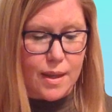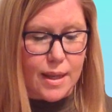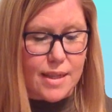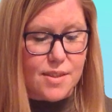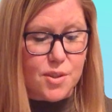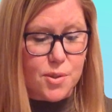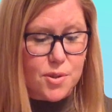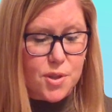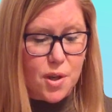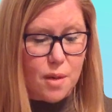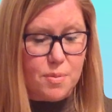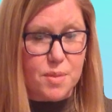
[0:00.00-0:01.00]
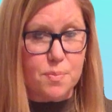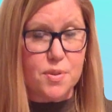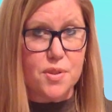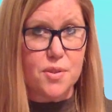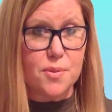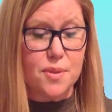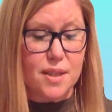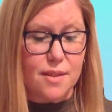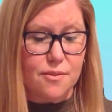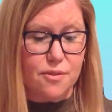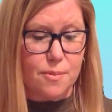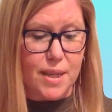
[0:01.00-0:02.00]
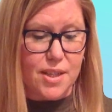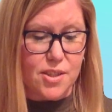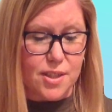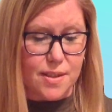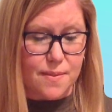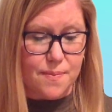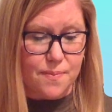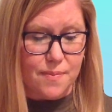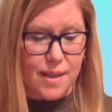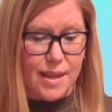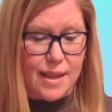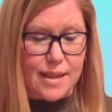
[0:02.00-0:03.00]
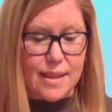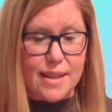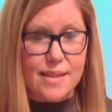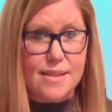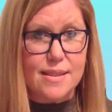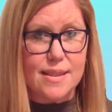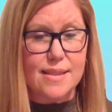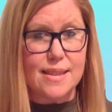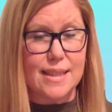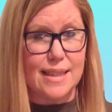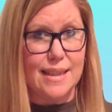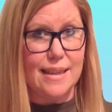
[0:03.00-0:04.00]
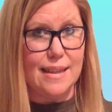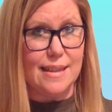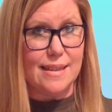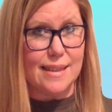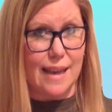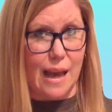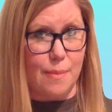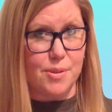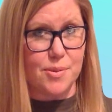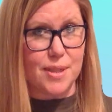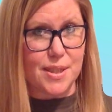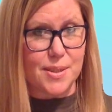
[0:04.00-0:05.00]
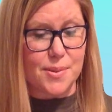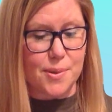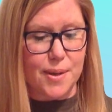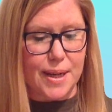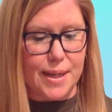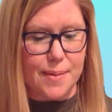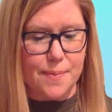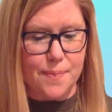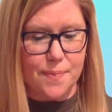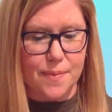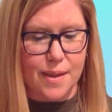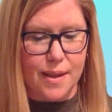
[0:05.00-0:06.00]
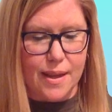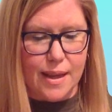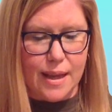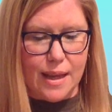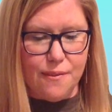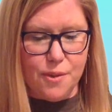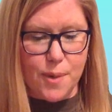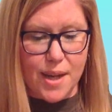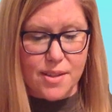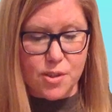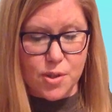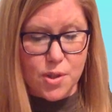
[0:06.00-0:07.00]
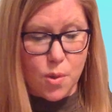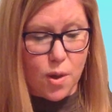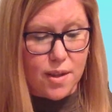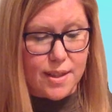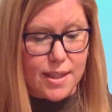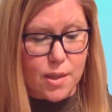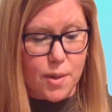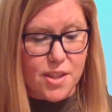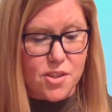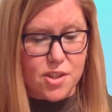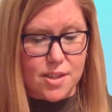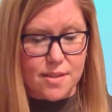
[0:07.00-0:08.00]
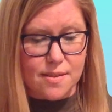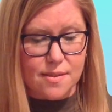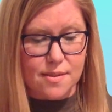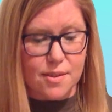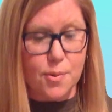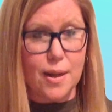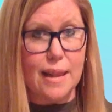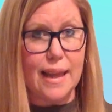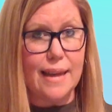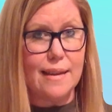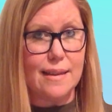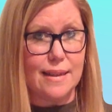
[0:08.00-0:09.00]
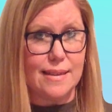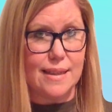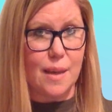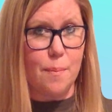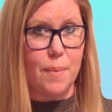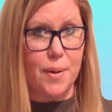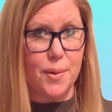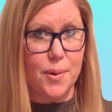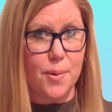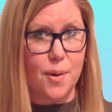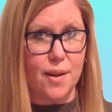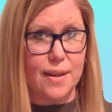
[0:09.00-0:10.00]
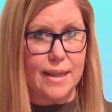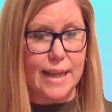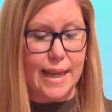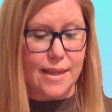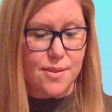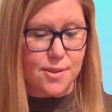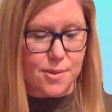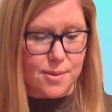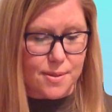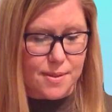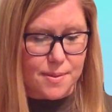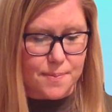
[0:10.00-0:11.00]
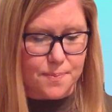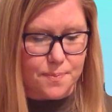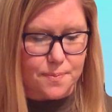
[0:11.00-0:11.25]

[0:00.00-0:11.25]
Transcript: It is your job to pursue the information. This is the key to capturing a story. If you ask good quality questions, you are likely to get better quality answers.